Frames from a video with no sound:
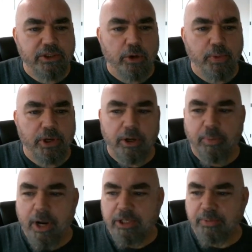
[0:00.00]
still a pretty good
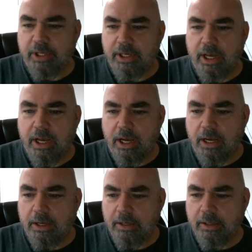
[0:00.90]
price, but
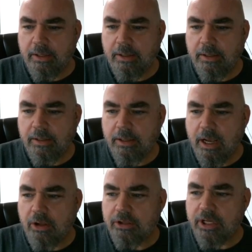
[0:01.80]

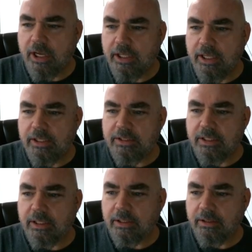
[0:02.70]
kind of looks like a kid's
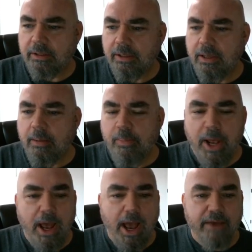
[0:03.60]
thing.
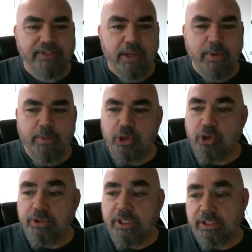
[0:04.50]
But I've seen people
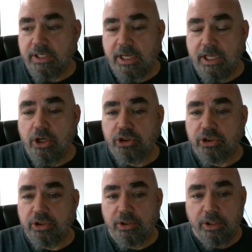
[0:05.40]
use these.
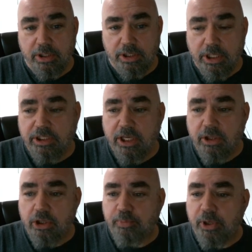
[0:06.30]
This thing
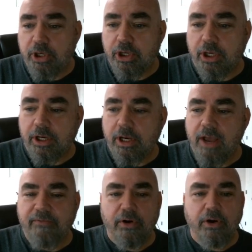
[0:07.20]
looks pretty good.
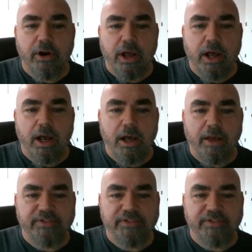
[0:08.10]
I've